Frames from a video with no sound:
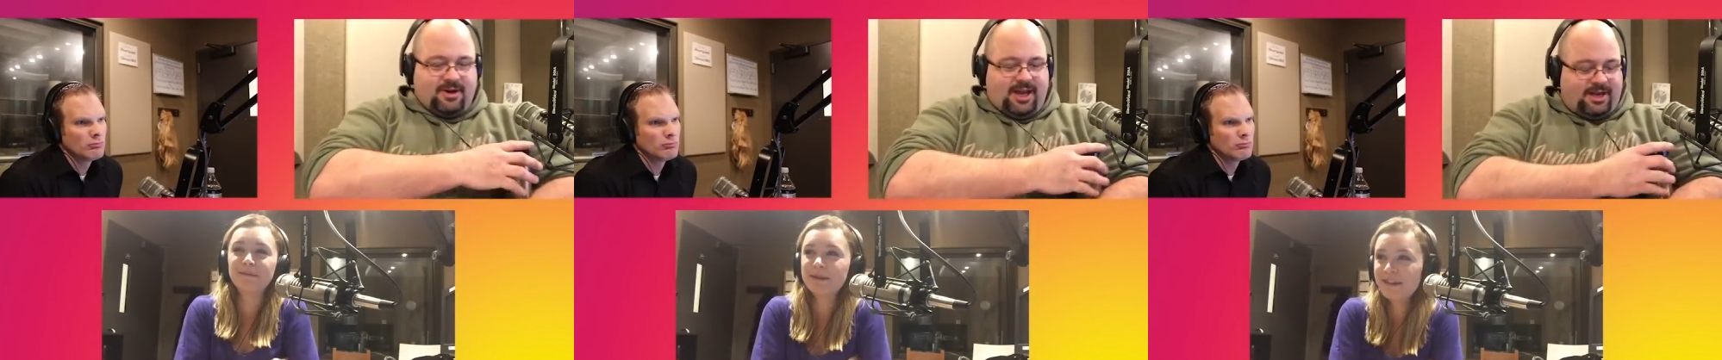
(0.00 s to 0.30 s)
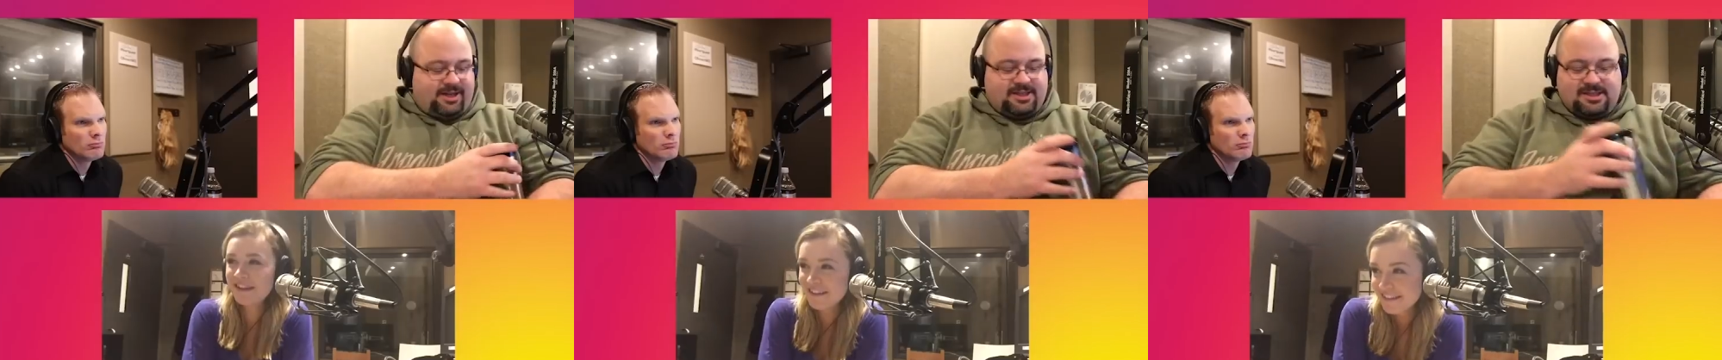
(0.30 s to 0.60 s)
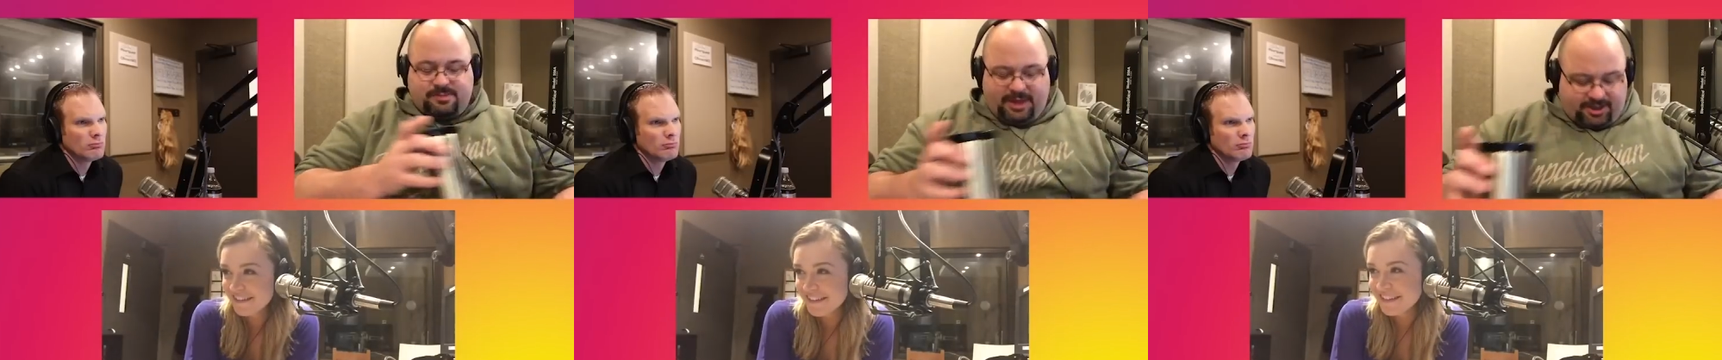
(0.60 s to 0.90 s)
Speaker 1: and it's
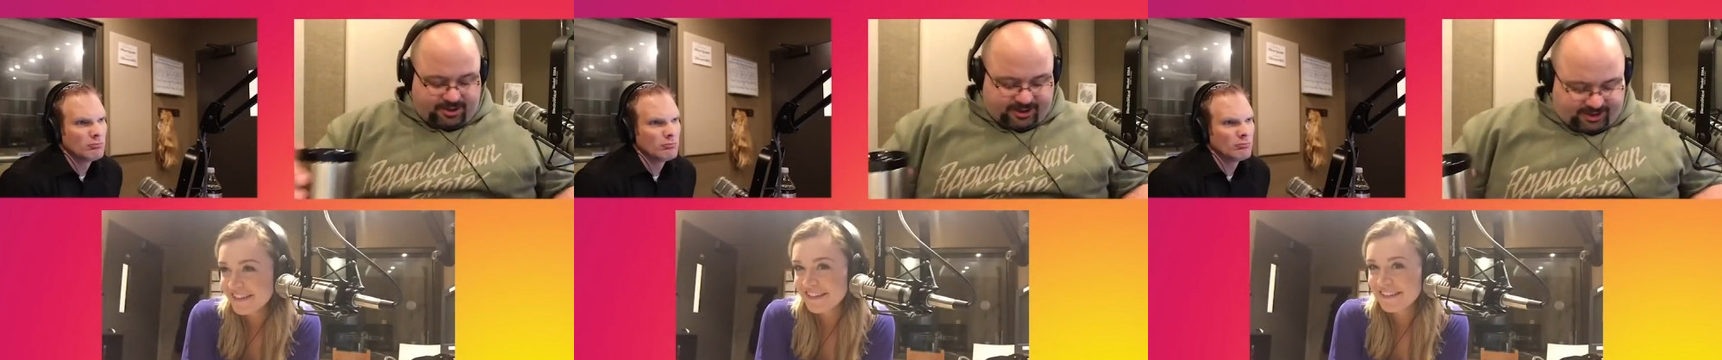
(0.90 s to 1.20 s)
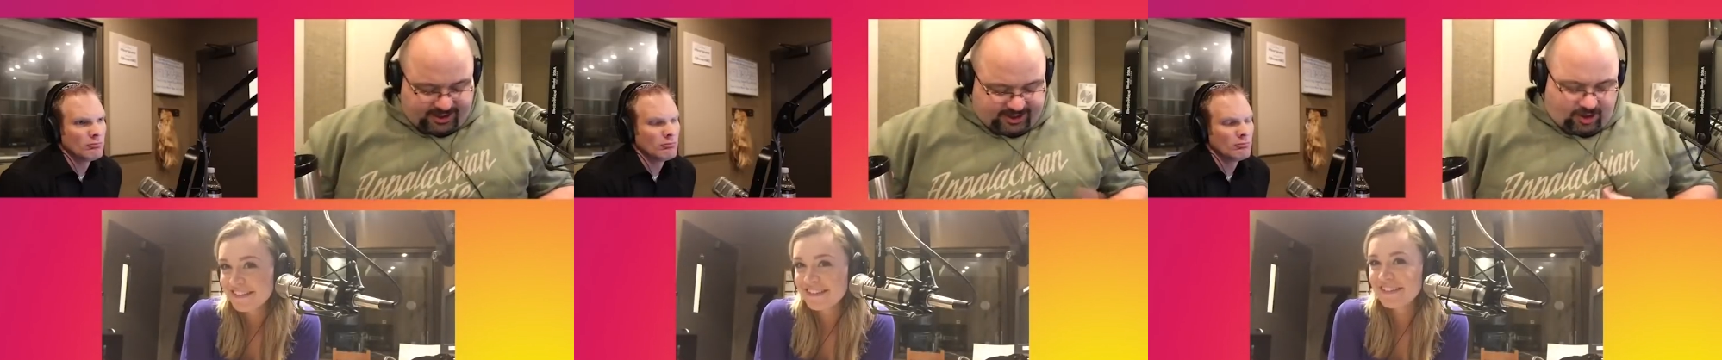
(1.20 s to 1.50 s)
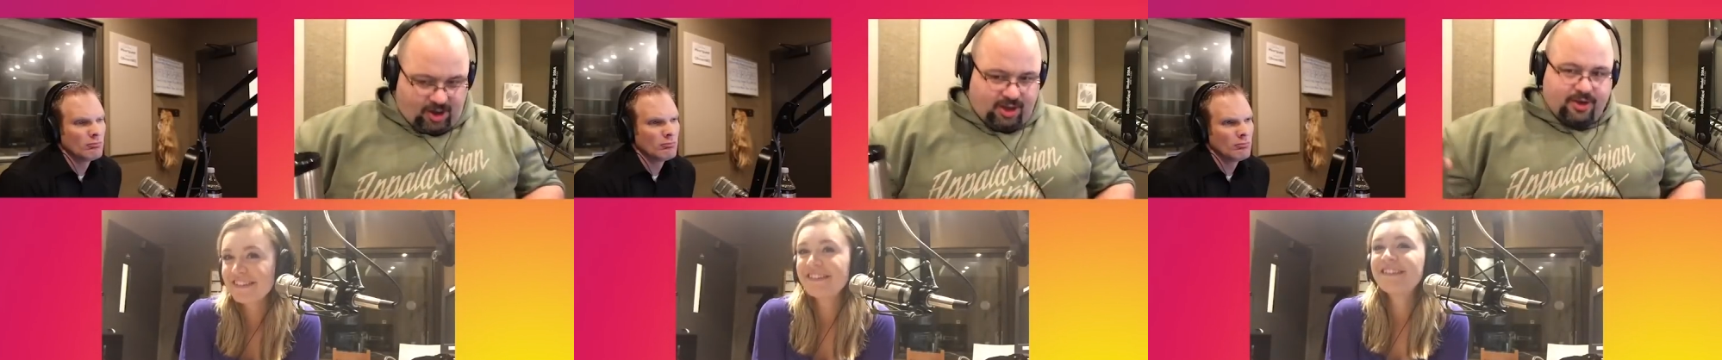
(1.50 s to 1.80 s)
spilled like
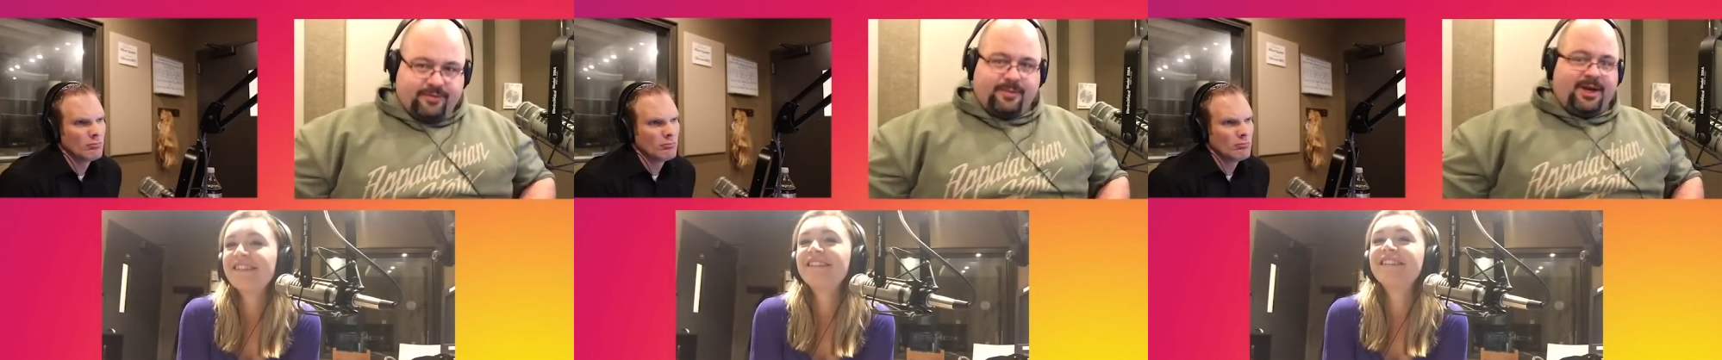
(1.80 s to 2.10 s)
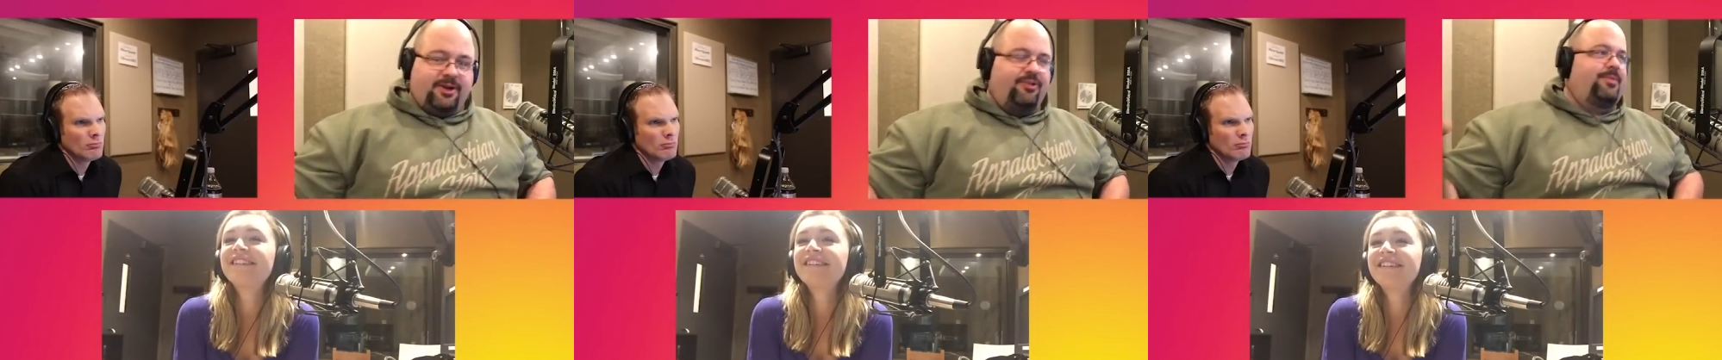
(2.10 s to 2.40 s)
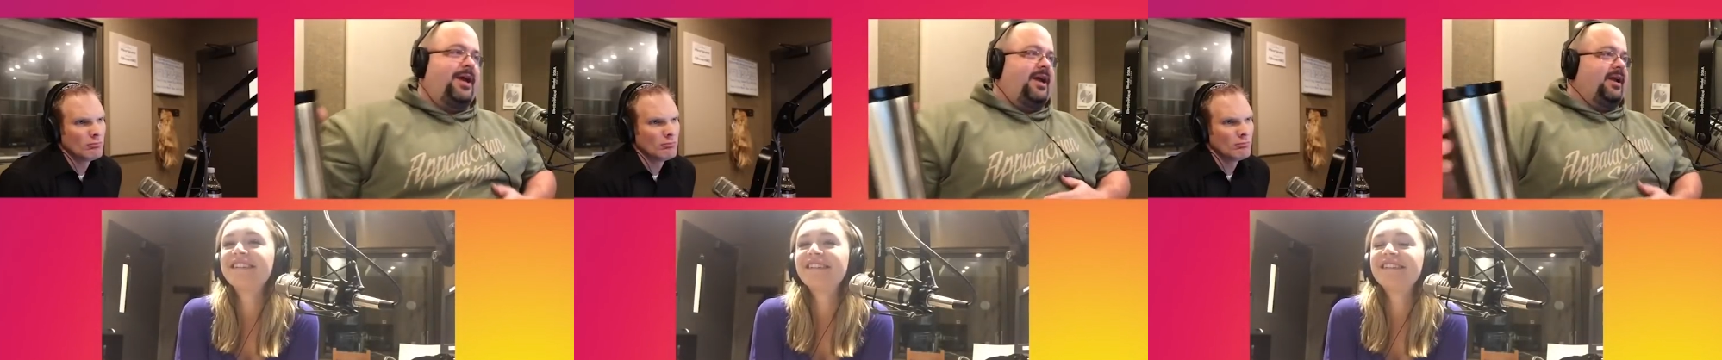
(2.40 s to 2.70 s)
all over my news
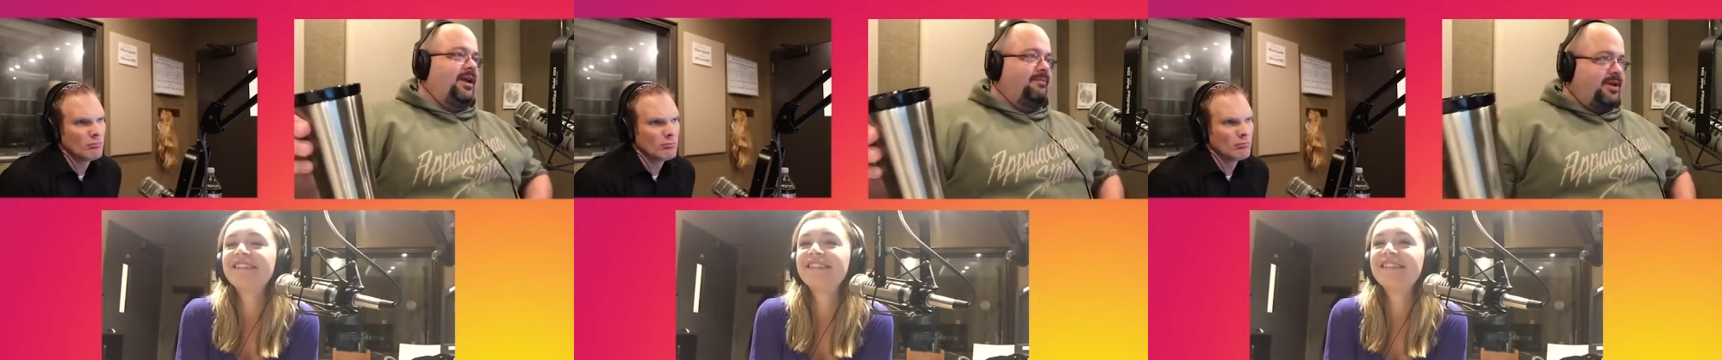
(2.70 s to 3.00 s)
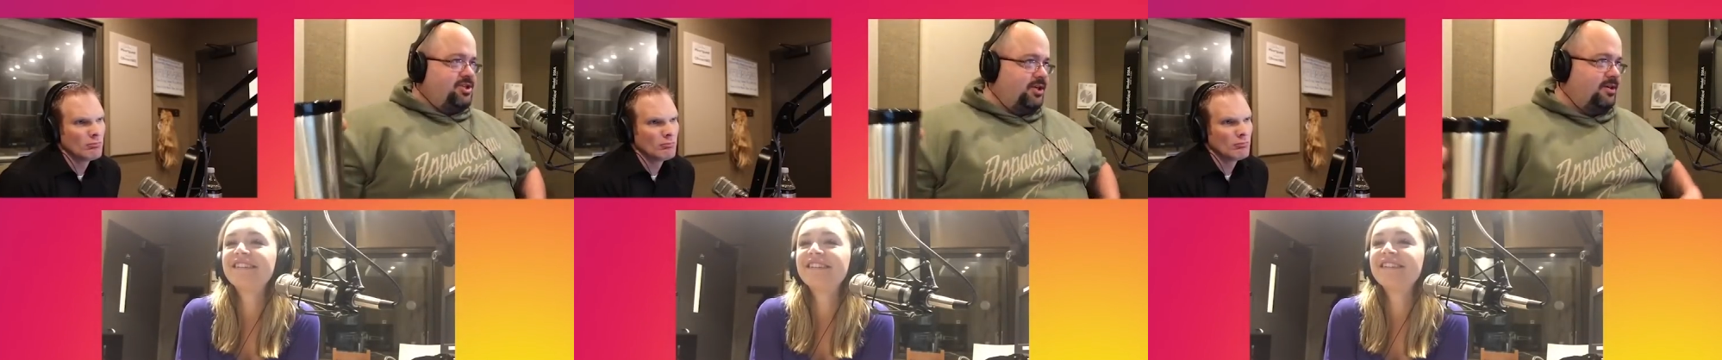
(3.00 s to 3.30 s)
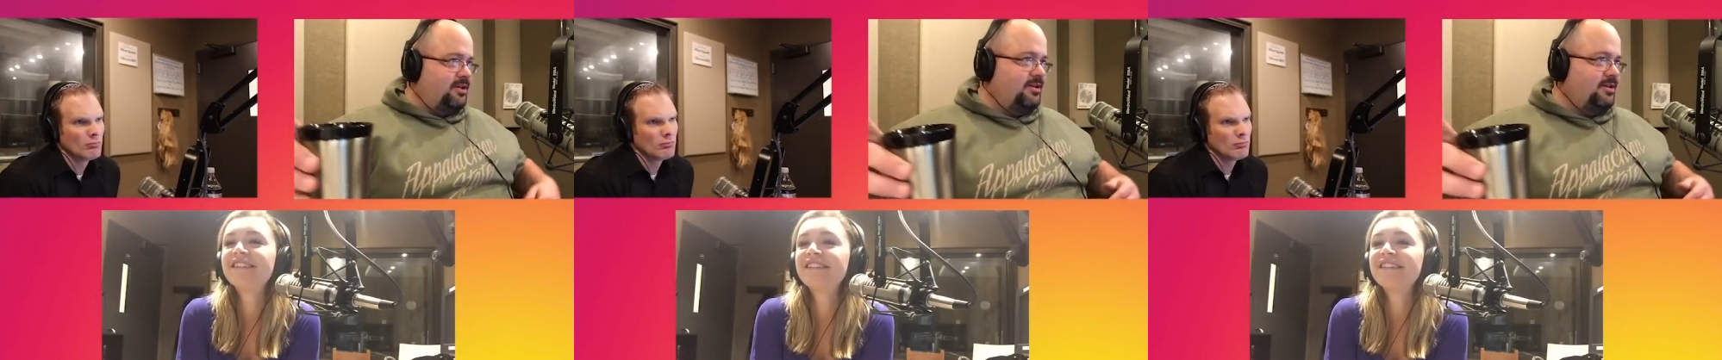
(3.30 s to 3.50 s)
bag and my shirt,